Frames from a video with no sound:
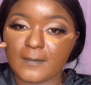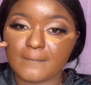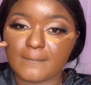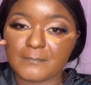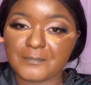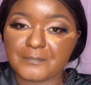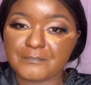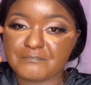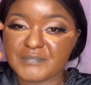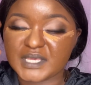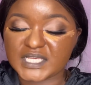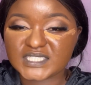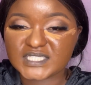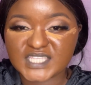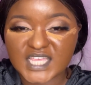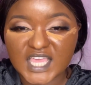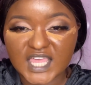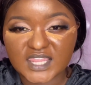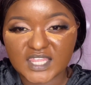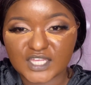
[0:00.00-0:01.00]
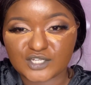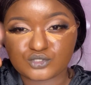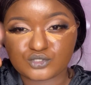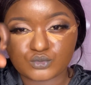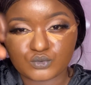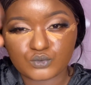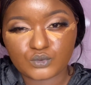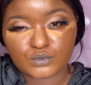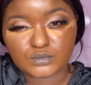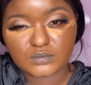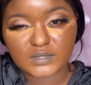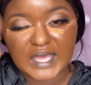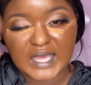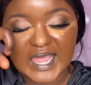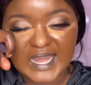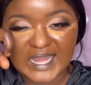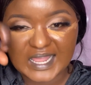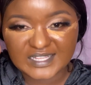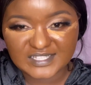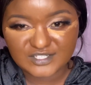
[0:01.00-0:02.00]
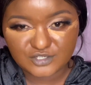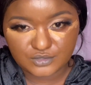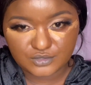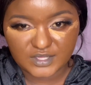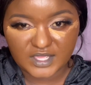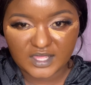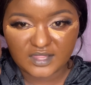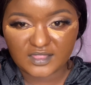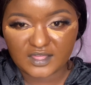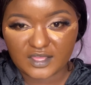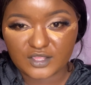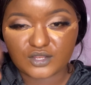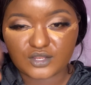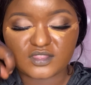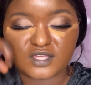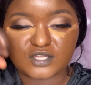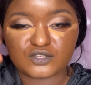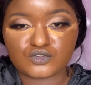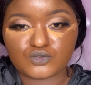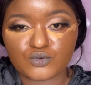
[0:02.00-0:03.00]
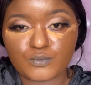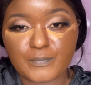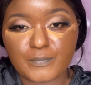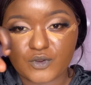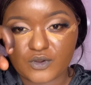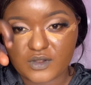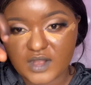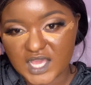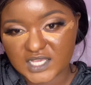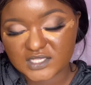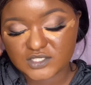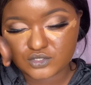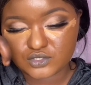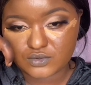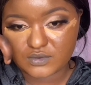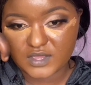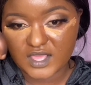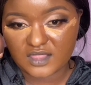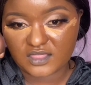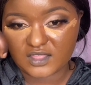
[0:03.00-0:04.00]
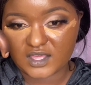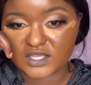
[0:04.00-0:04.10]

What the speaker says: mixing the two colors together, the two products together.